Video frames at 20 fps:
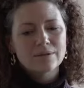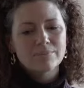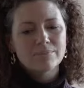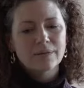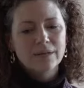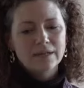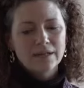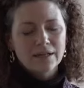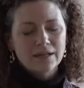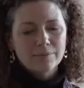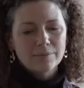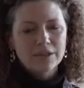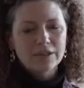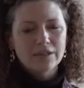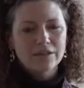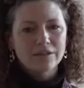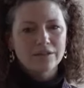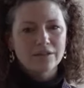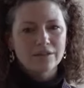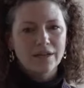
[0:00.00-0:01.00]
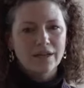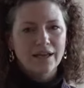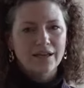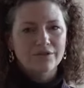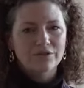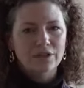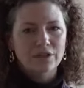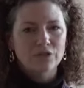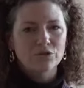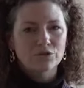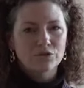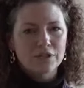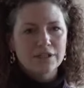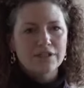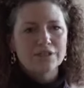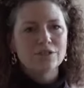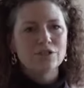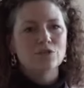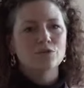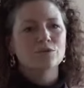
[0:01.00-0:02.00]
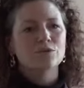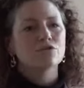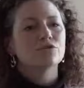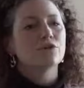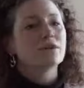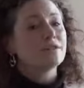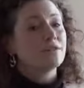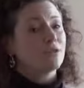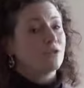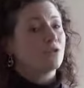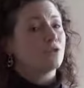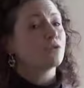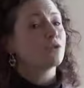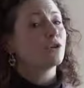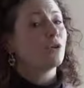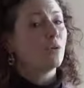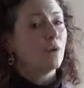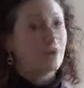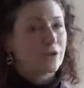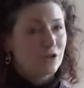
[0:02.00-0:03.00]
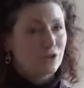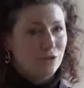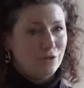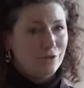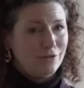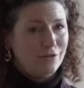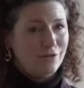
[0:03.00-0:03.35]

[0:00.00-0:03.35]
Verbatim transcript: by coming here, have agreed to address a certain question.